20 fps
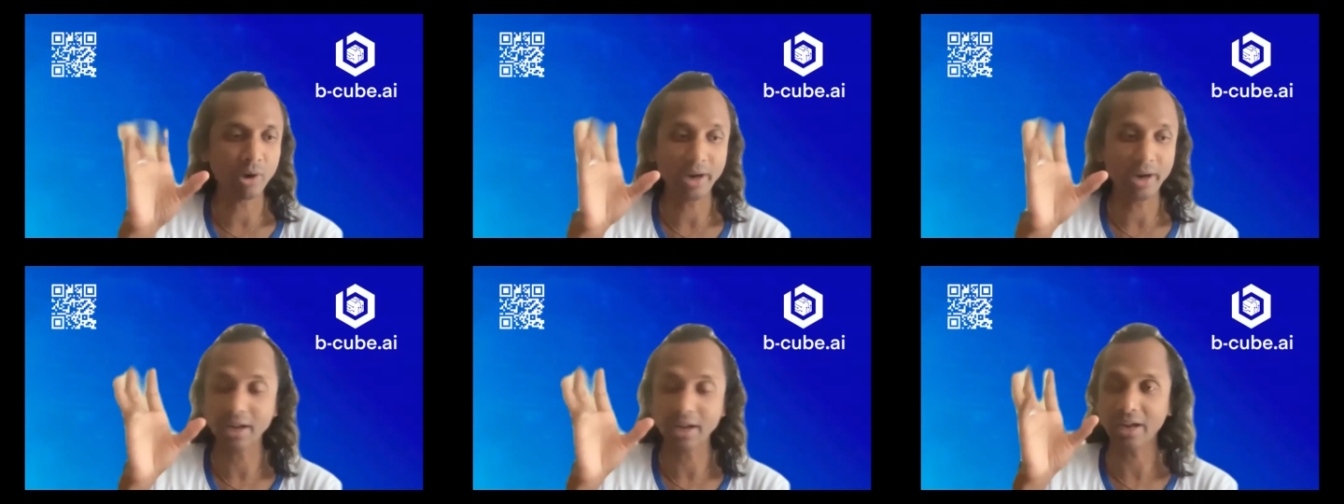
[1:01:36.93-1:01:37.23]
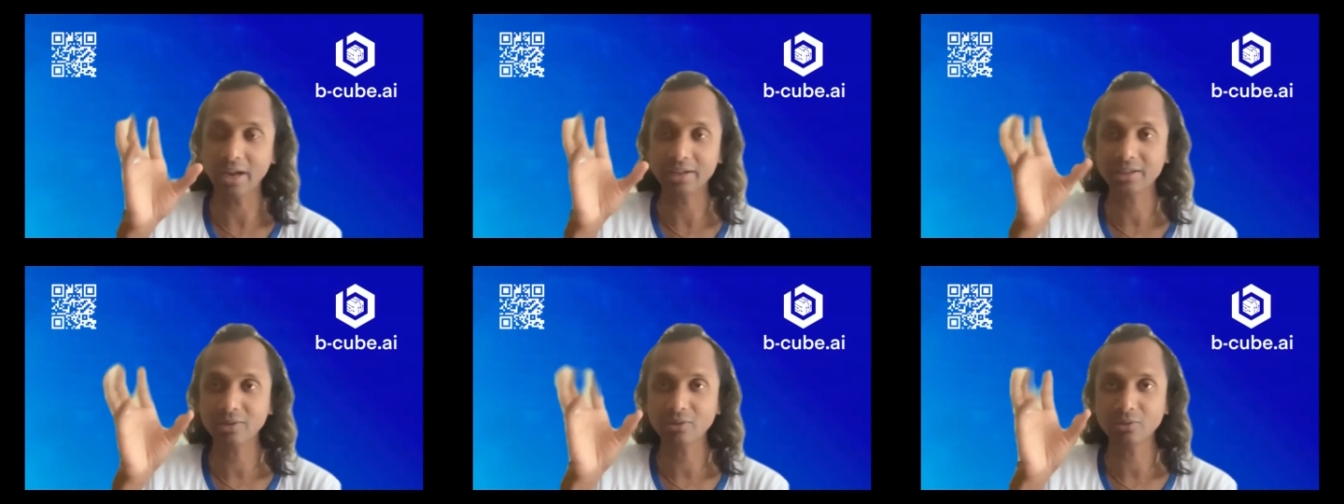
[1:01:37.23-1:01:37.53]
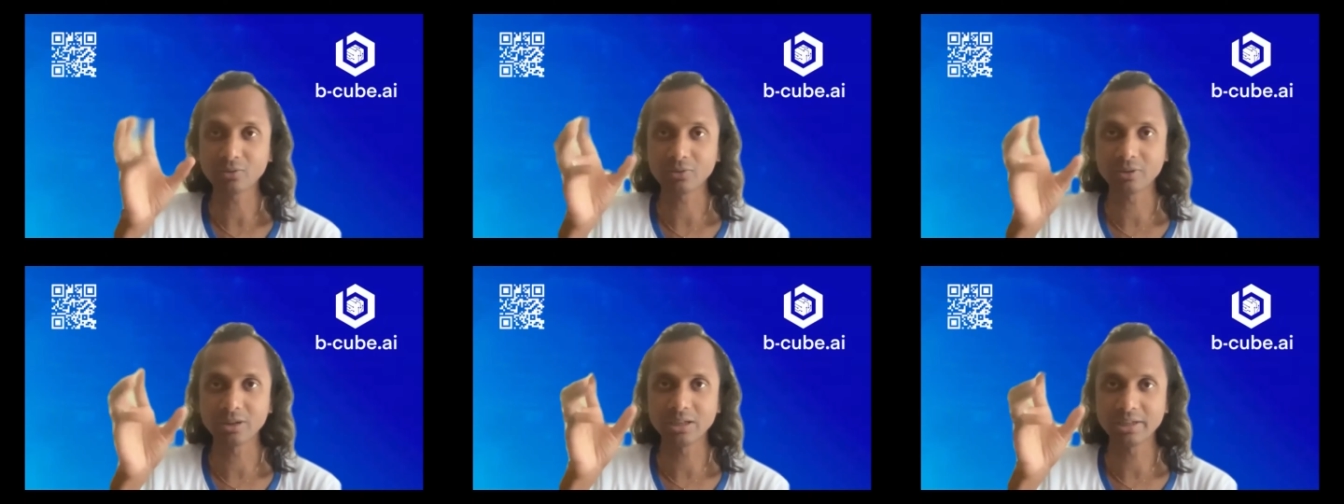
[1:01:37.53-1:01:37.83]
I
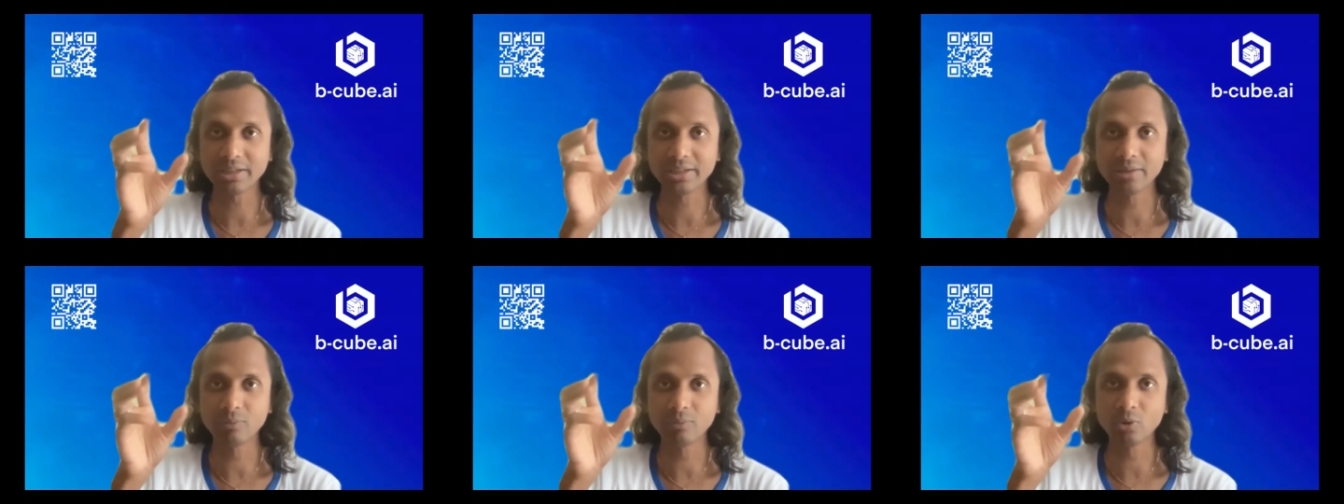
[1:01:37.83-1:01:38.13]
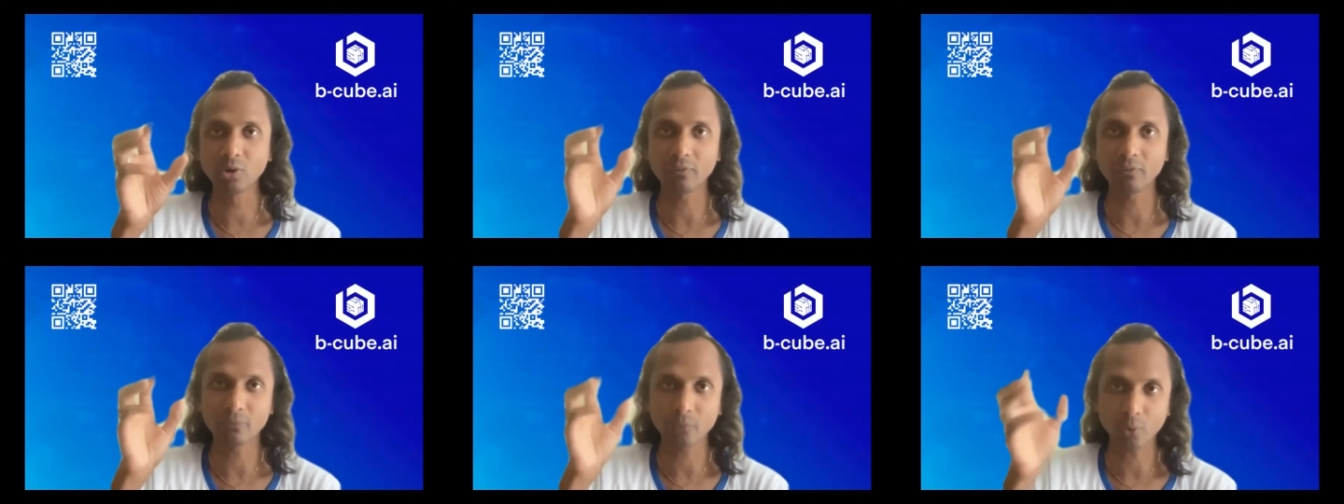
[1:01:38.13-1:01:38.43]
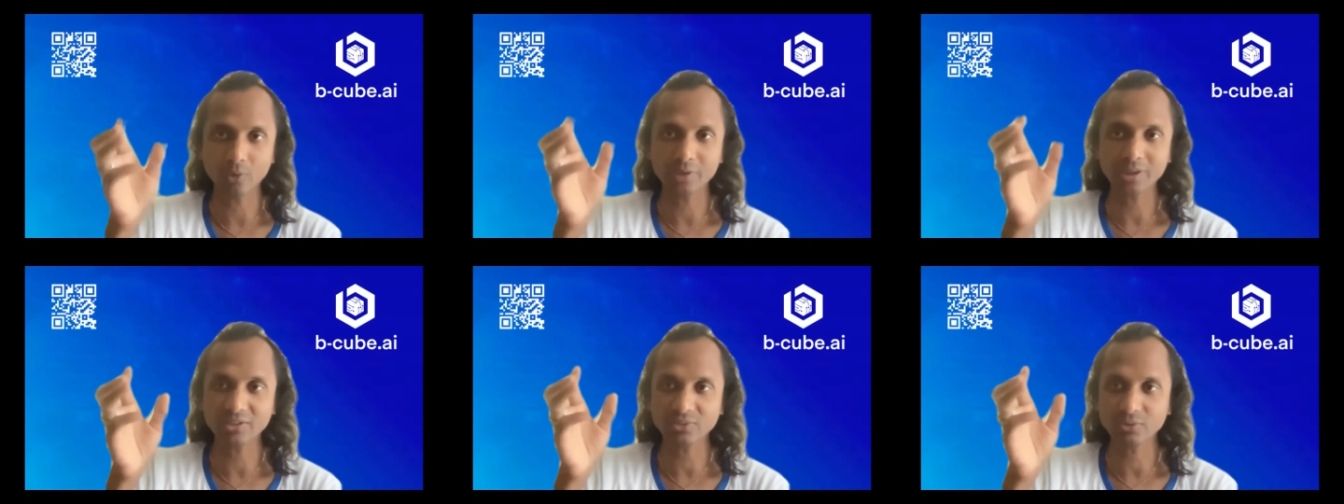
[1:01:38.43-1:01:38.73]
cannot really give you a
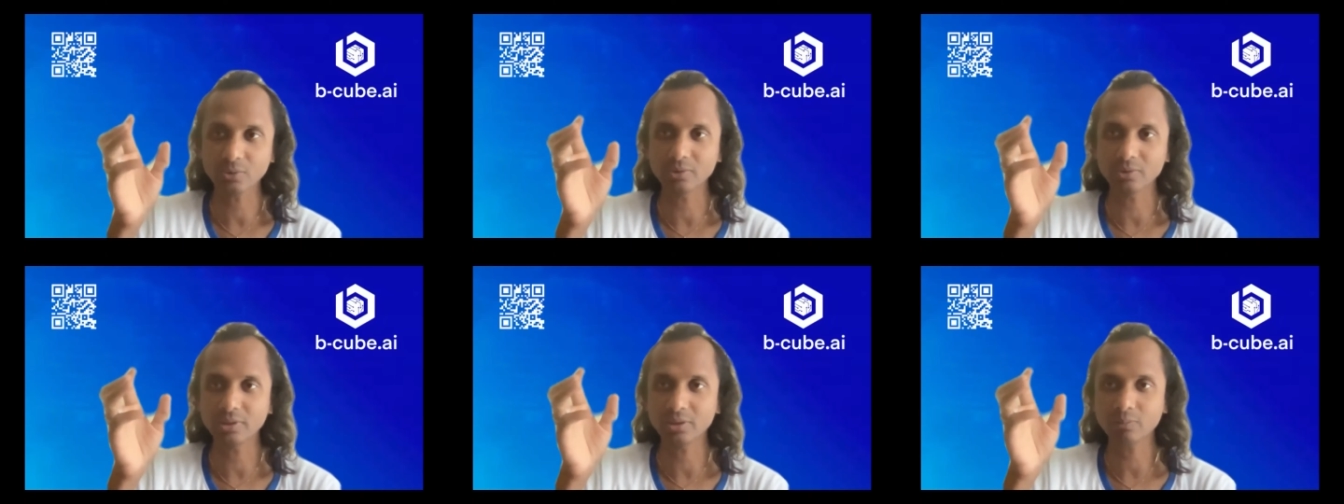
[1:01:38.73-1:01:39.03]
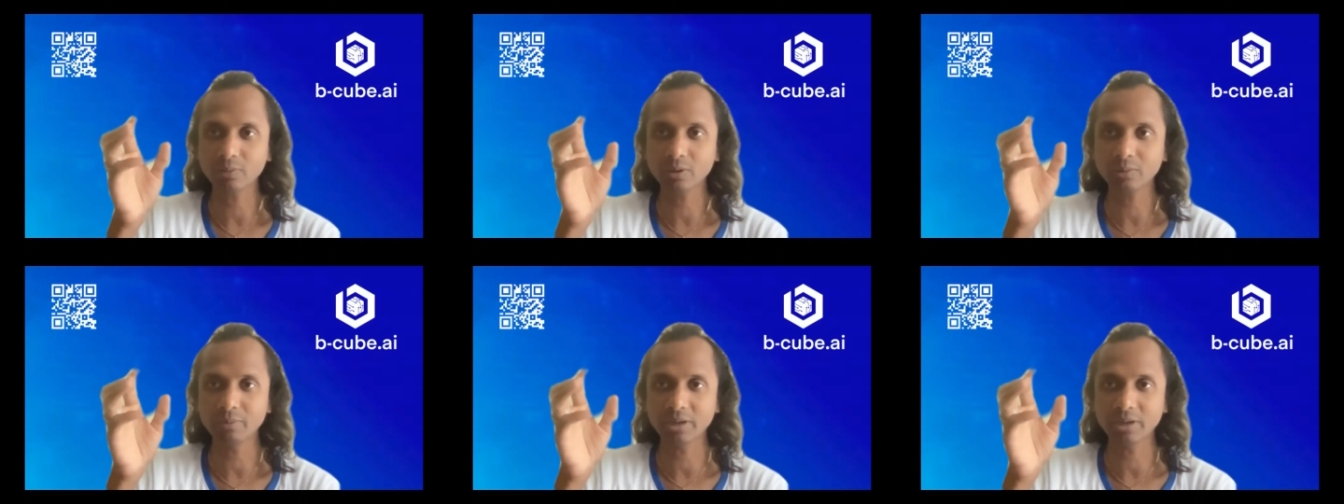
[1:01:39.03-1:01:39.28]
forecast on that one,